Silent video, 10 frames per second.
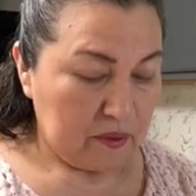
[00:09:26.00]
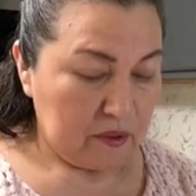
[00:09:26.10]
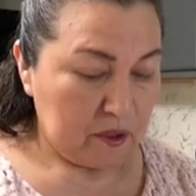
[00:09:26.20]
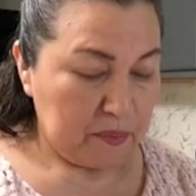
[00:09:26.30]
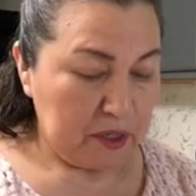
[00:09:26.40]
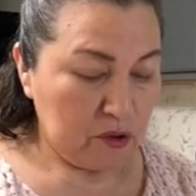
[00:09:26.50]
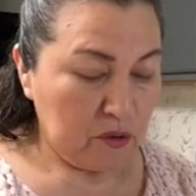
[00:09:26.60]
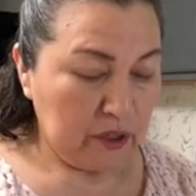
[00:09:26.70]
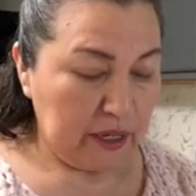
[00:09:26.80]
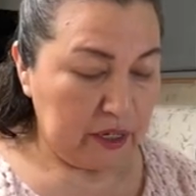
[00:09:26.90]

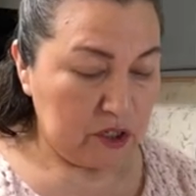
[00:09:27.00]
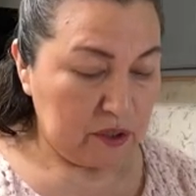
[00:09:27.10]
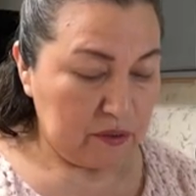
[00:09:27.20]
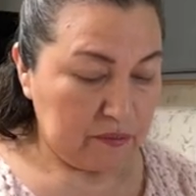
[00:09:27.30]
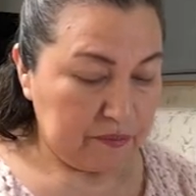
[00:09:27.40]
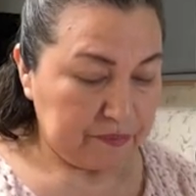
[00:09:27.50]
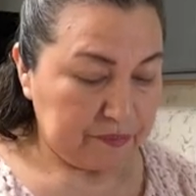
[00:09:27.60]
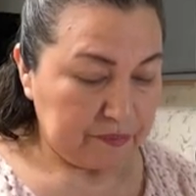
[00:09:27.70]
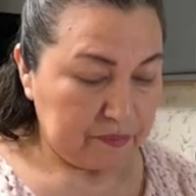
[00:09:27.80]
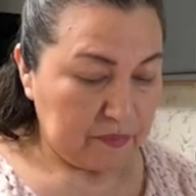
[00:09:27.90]
special occasion.
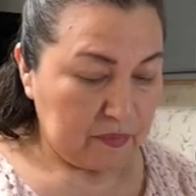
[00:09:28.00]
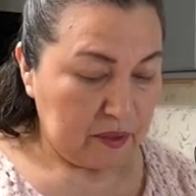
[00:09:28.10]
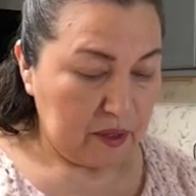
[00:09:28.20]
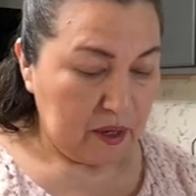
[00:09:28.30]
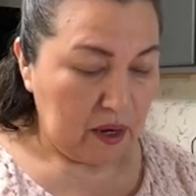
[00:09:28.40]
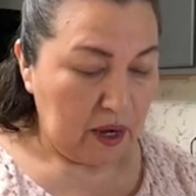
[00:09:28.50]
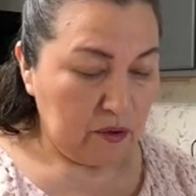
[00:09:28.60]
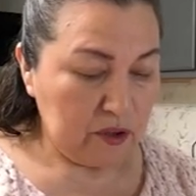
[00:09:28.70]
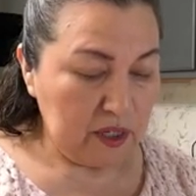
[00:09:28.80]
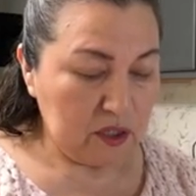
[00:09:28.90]
I
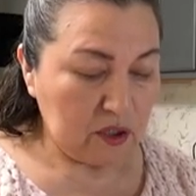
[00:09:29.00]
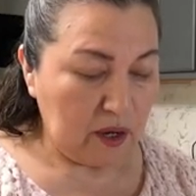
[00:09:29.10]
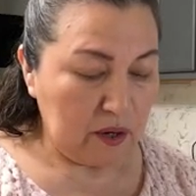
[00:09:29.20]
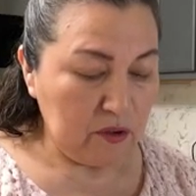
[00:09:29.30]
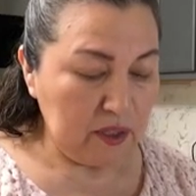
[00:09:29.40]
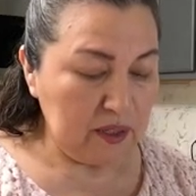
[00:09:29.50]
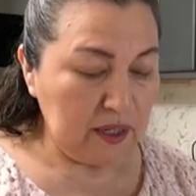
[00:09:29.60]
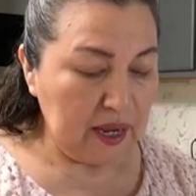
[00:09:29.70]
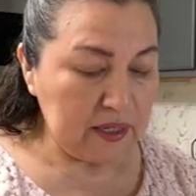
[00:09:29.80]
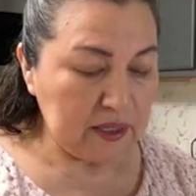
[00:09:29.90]
don't think so. I don't think
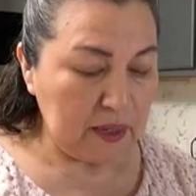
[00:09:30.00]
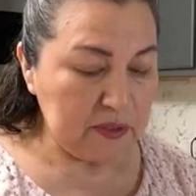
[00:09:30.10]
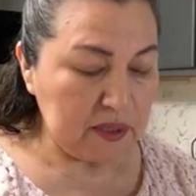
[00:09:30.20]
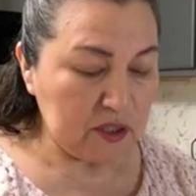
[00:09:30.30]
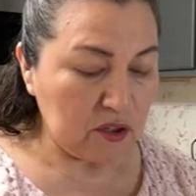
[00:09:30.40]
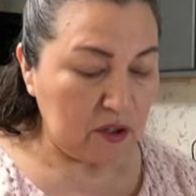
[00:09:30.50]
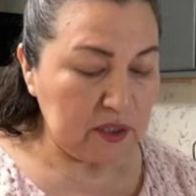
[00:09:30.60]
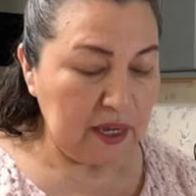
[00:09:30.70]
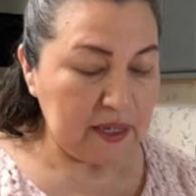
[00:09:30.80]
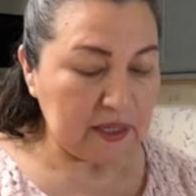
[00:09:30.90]
the last times that
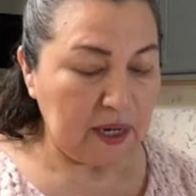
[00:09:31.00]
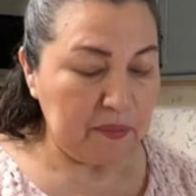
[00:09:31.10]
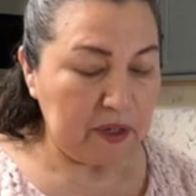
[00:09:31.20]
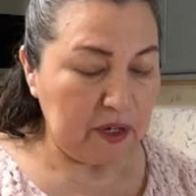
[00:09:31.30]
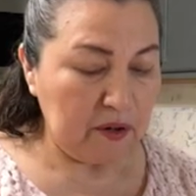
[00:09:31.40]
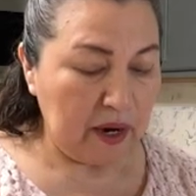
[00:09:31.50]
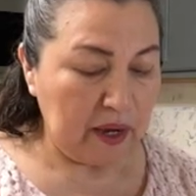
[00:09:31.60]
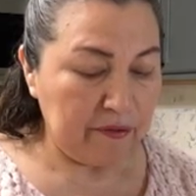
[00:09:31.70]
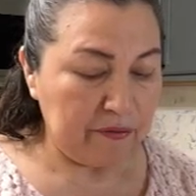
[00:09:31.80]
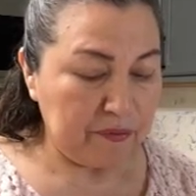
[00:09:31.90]
Salty has come here, I
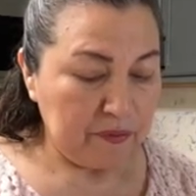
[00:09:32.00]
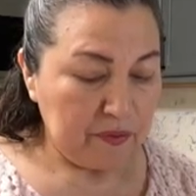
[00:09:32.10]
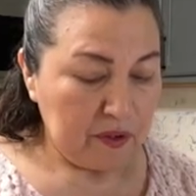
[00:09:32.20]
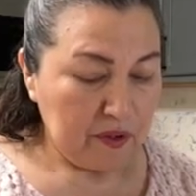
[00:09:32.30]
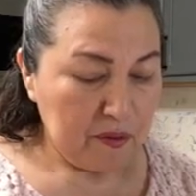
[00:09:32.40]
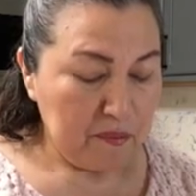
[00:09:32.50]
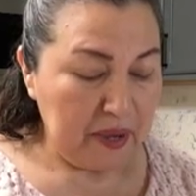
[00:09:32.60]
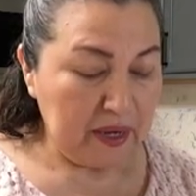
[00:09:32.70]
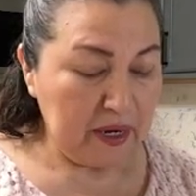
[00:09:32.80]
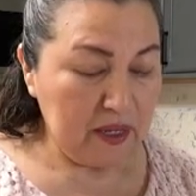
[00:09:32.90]
have
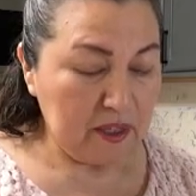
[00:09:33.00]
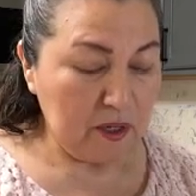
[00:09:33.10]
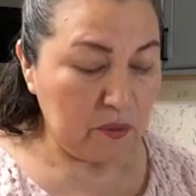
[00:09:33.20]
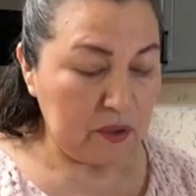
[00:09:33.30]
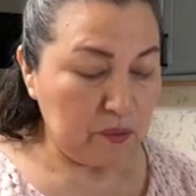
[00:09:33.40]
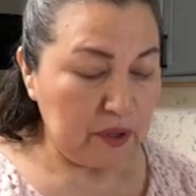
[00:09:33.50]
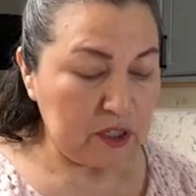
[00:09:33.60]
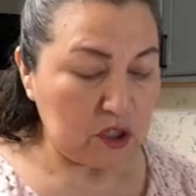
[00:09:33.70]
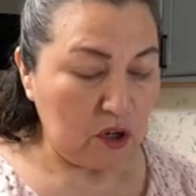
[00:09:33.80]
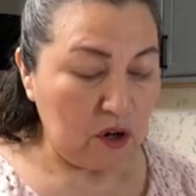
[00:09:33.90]
made anything with
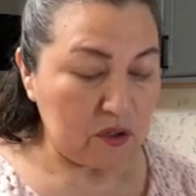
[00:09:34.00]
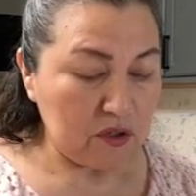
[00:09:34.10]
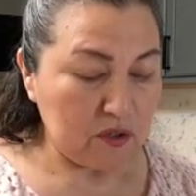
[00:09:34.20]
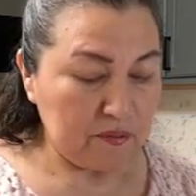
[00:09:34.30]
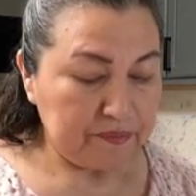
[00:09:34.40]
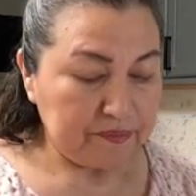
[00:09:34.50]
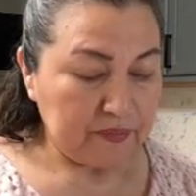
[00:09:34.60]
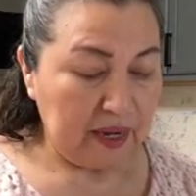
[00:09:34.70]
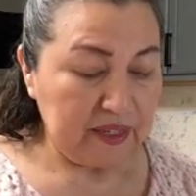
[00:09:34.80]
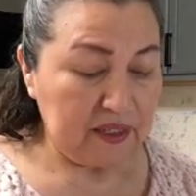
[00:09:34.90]
red sauce.
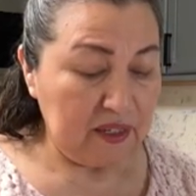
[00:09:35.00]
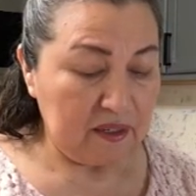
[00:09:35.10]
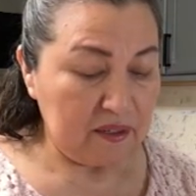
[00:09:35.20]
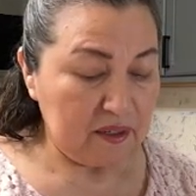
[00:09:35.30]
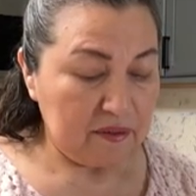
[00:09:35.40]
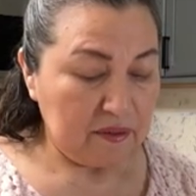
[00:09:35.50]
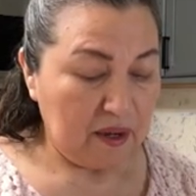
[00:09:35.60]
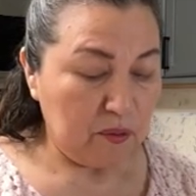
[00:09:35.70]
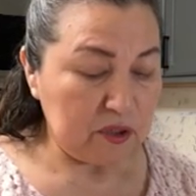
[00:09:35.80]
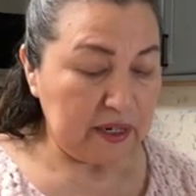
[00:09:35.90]
I didn't.
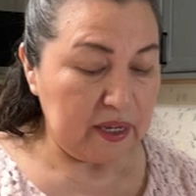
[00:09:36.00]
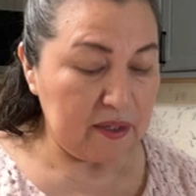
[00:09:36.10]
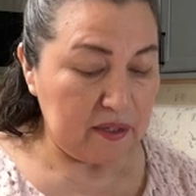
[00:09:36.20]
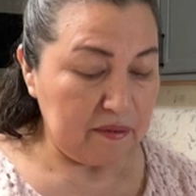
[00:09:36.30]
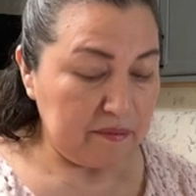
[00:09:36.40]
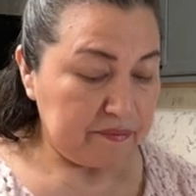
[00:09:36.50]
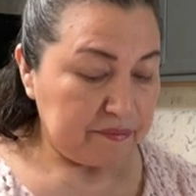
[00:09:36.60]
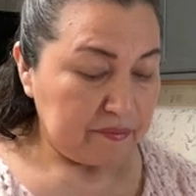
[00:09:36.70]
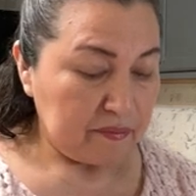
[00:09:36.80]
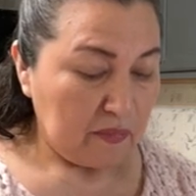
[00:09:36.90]
I was lazy.
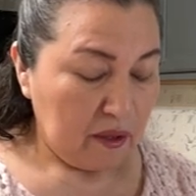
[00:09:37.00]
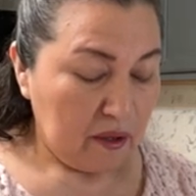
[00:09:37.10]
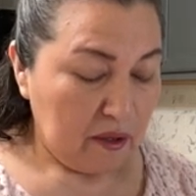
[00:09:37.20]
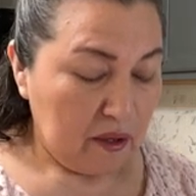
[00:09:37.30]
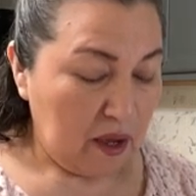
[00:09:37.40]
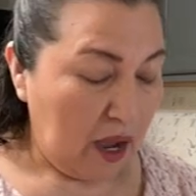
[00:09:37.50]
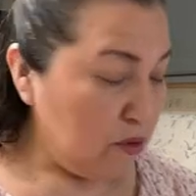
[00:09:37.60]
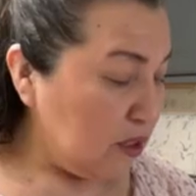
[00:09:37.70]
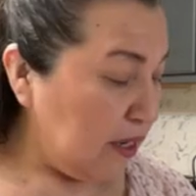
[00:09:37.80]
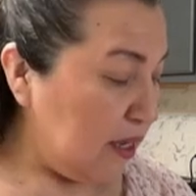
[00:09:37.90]
I
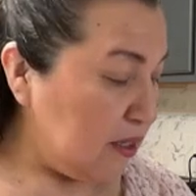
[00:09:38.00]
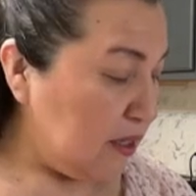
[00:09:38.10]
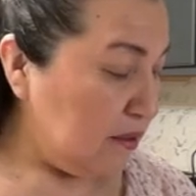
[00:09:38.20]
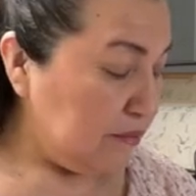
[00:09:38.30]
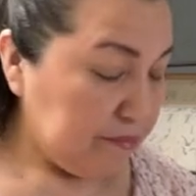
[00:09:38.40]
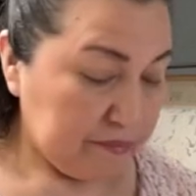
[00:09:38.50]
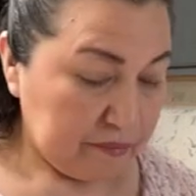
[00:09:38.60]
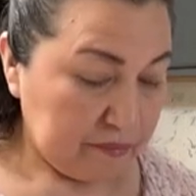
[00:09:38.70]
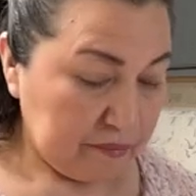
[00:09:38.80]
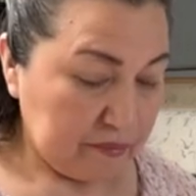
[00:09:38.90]
was lazy
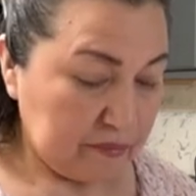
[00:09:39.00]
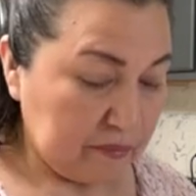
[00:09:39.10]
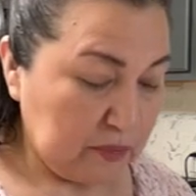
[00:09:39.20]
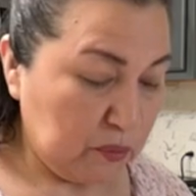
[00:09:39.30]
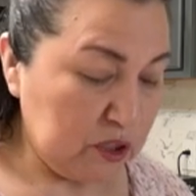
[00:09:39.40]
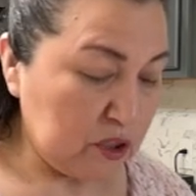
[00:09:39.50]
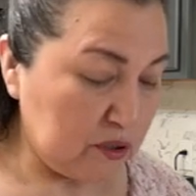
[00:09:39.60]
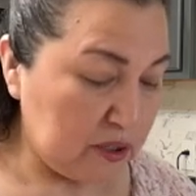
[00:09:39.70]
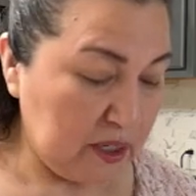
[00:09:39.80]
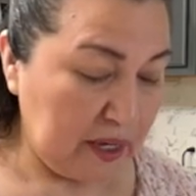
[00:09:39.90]
when
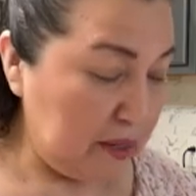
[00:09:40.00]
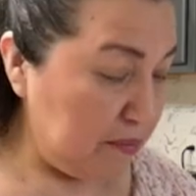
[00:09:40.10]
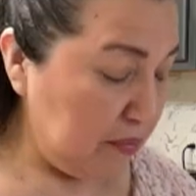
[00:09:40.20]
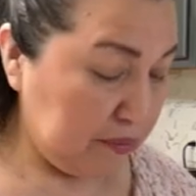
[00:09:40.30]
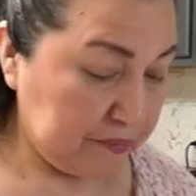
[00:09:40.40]
Salty came.